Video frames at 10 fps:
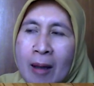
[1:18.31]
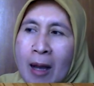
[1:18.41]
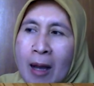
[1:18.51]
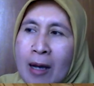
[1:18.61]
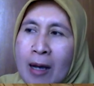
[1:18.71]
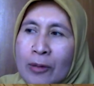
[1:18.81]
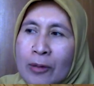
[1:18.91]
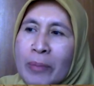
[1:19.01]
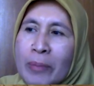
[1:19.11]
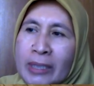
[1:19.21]
are
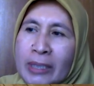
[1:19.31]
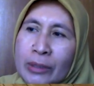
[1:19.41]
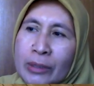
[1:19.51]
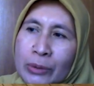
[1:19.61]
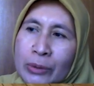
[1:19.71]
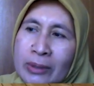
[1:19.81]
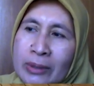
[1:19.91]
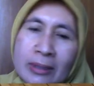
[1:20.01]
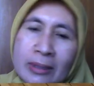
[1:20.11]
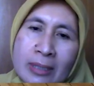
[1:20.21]
committed to
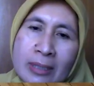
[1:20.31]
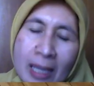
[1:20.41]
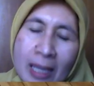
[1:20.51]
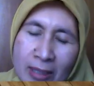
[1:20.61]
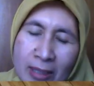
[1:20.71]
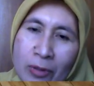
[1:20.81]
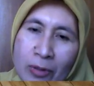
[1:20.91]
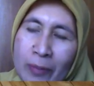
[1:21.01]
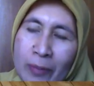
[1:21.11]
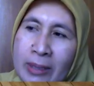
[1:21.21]
the success
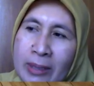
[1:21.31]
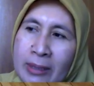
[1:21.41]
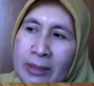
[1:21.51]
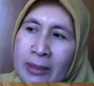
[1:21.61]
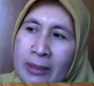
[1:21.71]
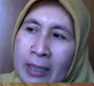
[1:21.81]
of the